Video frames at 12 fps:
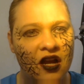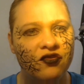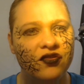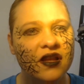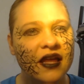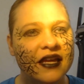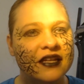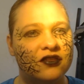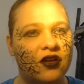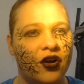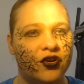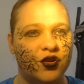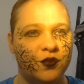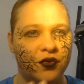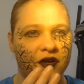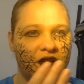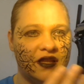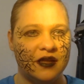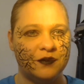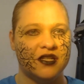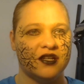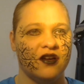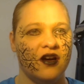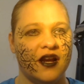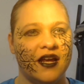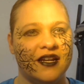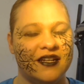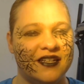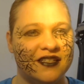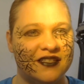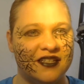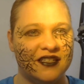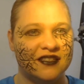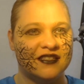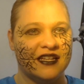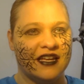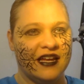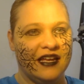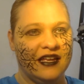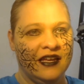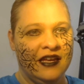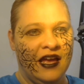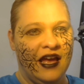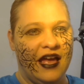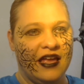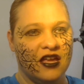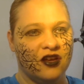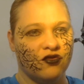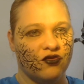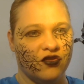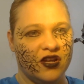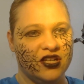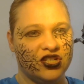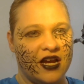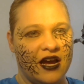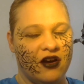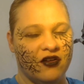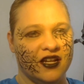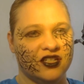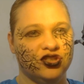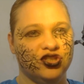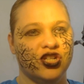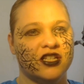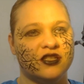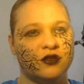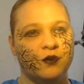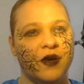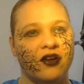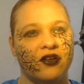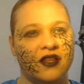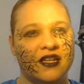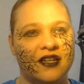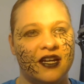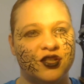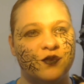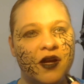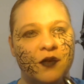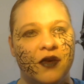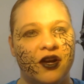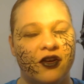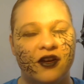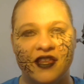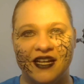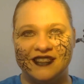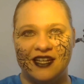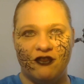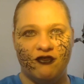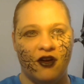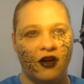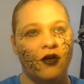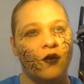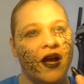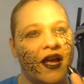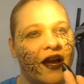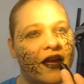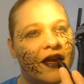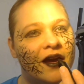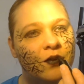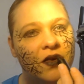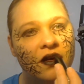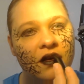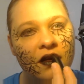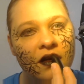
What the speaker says: I feel like it's hard to put lipstick on at a distance. Like I can reach out and just barely touch my mirror. That's how far away I am.